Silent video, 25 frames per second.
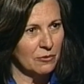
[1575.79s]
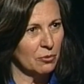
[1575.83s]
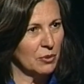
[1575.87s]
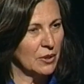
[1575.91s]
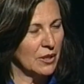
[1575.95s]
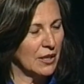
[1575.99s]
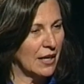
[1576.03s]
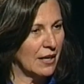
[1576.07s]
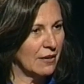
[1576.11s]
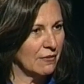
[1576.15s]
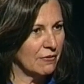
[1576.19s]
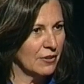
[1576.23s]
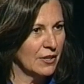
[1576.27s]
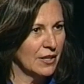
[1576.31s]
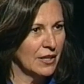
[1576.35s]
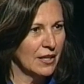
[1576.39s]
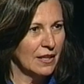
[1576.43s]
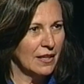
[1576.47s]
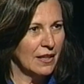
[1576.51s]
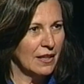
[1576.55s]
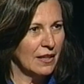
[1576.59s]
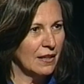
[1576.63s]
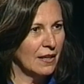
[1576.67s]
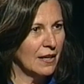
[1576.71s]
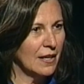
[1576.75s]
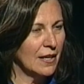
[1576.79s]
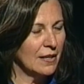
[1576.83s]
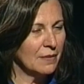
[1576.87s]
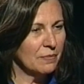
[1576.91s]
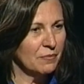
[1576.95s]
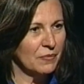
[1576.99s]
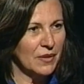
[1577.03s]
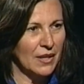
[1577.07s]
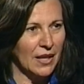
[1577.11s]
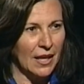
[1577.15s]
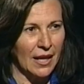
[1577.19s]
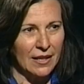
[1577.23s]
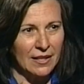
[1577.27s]
We have
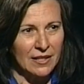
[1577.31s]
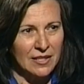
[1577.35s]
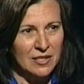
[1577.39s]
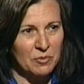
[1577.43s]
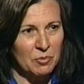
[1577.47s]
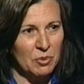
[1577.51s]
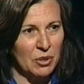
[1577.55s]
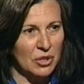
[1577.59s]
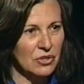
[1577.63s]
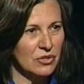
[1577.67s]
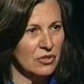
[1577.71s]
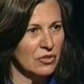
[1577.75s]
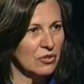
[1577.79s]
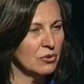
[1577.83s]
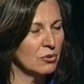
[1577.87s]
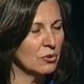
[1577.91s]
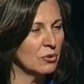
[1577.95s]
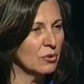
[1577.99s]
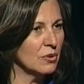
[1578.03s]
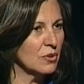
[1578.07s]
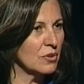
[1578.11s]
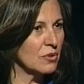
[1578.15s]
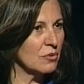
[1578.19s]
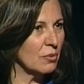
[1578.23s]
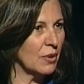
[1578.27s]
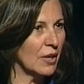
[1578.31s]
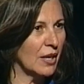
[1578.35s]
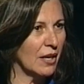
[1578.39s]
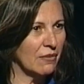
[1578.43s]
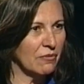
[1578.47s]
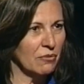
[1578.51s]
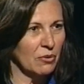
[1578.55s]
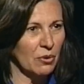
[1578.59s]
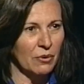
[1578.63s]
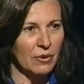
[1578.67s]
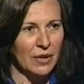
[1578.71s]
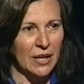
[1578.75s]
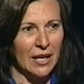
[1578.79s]
Kalispell schools, we
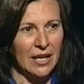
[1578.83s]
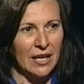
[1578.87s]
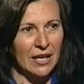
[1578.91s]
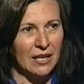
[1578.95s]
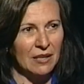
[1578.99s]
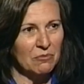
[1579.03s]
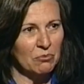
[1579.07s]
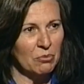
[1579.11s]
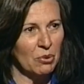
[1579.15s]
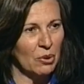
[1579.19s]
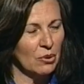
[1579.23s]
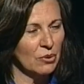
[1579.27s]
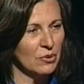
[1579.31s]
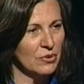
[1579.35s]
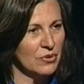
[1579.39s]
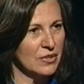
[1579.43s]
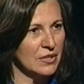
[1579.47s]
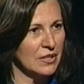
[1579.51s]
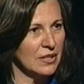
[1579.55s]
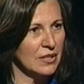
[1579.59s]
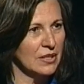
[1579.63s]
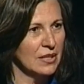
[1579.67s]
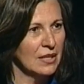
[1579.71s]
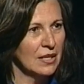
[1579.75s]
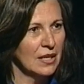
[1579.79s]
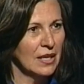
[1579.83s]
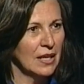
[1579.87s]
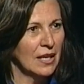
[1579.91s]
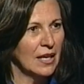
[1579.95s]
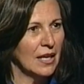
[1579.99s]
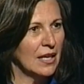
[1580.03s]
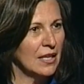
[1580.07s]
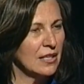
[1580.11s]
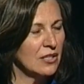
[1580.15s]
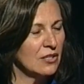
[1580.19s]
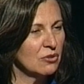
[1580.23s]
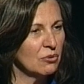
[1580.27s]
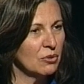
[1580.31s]
have Ronan, Polson,
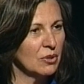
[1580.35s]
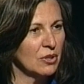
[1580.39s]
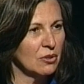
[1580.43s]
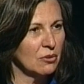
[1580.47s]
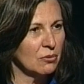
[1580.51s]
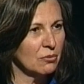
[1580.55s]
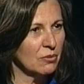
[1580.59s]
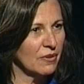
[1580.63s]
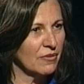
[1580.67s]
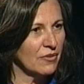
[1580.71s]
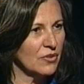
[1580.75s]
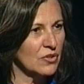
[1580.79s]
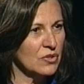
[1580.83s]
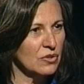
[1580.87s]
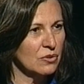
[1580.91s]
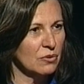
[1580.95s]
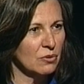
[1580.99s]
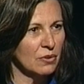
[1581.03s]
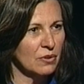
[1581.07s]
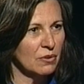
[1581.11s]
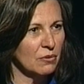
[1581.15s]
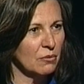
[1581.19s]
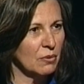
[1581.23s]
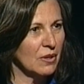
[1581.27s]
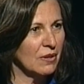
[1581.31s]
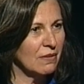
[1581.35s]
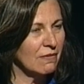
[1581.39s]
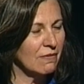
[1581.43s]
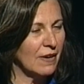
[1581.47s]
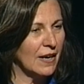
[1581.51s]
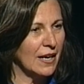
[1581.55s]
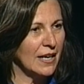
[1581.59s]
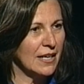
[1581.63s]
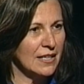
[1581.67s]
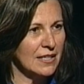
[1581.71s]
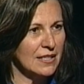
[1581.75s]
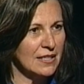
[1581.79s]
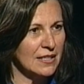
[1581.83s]
and Two Eagle River School that we
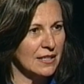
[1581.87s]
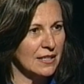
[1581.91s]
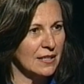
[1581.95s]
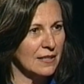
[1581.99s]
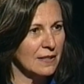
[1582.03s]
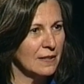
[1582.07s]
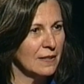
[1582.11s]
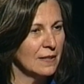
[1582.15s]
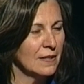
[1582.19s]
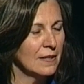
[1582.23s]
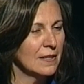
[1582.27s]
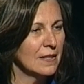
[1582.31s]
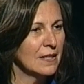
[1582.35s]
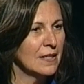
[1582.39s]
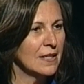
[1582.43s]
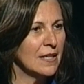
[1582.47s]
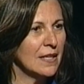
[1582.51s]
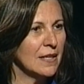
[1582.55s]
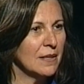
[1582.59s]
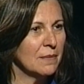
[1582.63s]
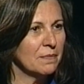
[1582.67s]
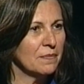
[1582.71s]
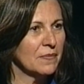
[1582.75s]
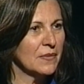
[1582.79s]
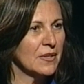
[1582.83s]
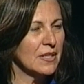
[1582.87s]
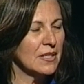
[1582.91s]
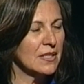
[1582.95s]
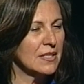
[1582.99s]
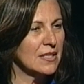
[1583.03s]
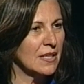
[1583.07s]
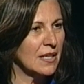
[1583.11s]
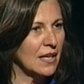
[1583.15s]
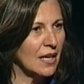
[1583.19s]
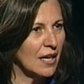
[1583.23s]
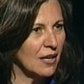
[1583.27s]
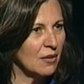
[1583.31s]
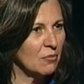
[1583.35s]
invite to
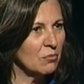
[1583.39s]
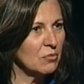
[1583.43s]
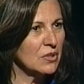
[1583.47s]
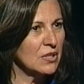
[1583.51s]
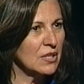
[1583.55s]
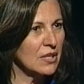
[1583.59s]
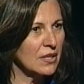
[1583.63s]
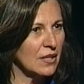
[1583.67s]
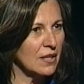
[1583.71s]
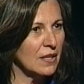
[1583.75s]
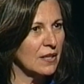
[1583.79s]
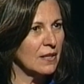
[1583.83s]
come to